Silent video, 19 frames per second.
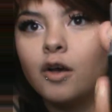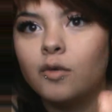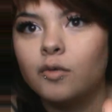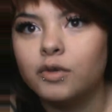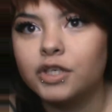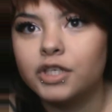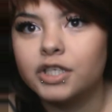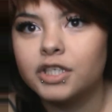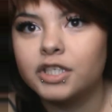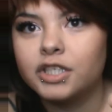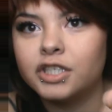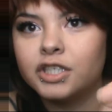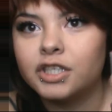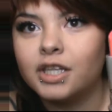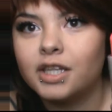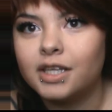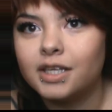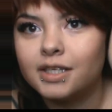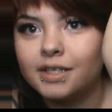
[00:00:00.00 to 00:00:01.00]
which is
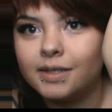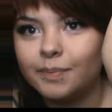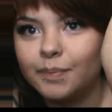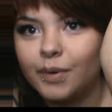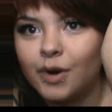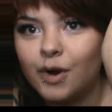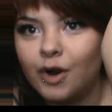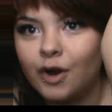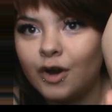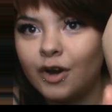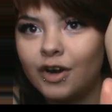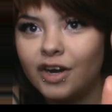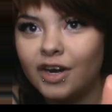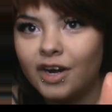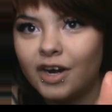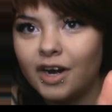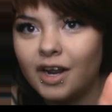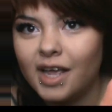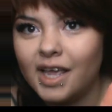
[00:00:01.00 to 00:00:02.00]
this
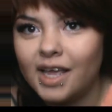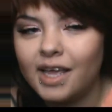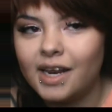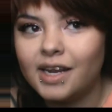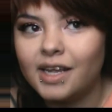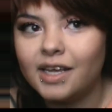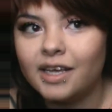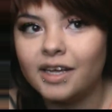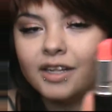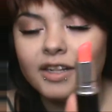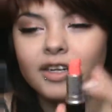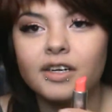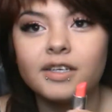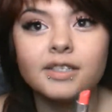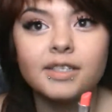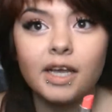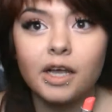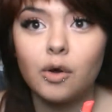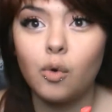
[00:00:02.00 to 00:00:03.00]
pretty color.
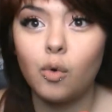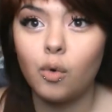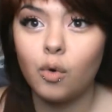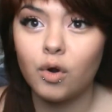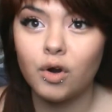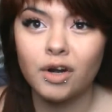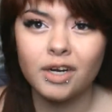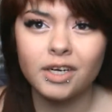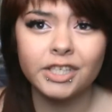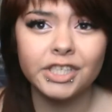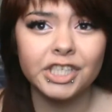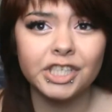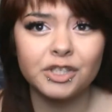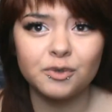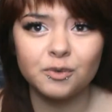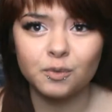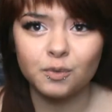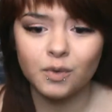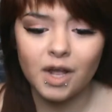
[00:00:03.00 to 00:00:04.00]
It's like an
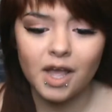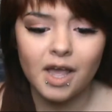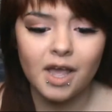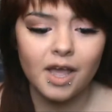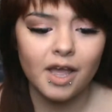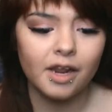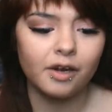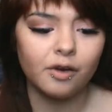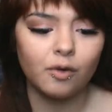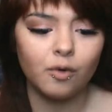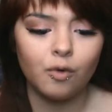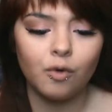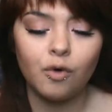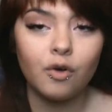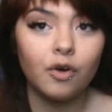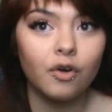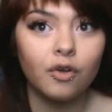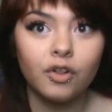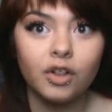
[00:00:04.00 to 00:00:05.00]
orangish red,
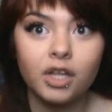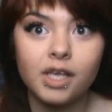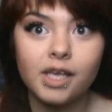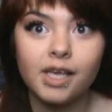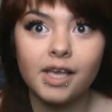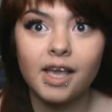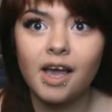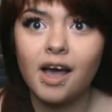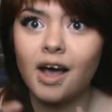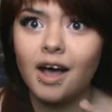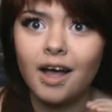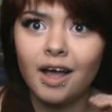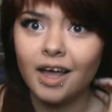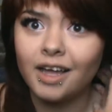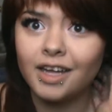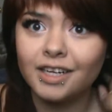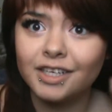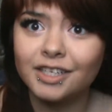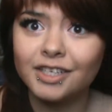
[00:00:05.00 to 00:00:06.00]
corally,
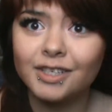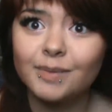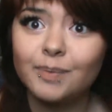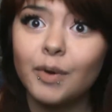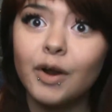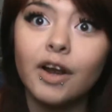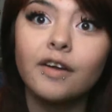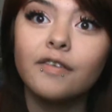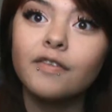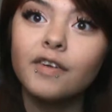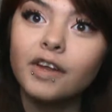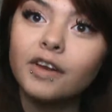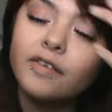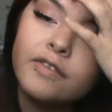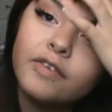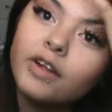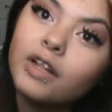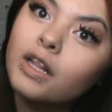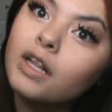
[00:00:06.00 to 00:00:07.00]
oh, just
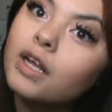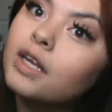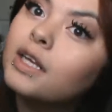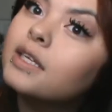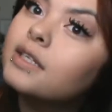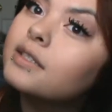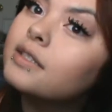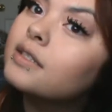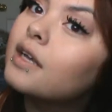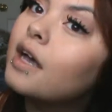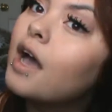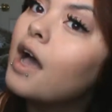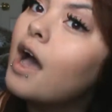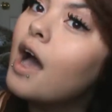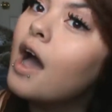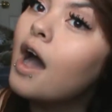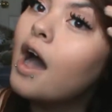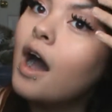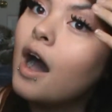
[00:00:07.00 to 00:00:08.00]
perfect for this
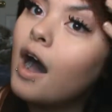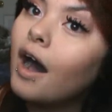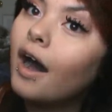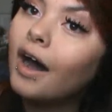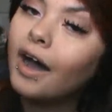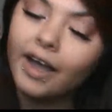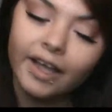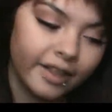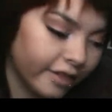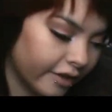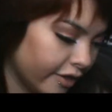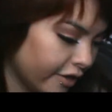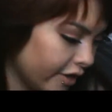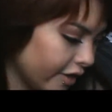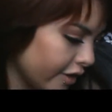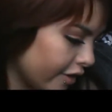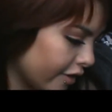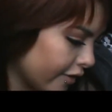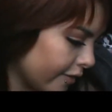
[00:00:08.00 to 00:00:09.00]
eye
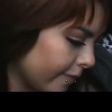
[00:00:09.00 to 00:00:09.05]
look.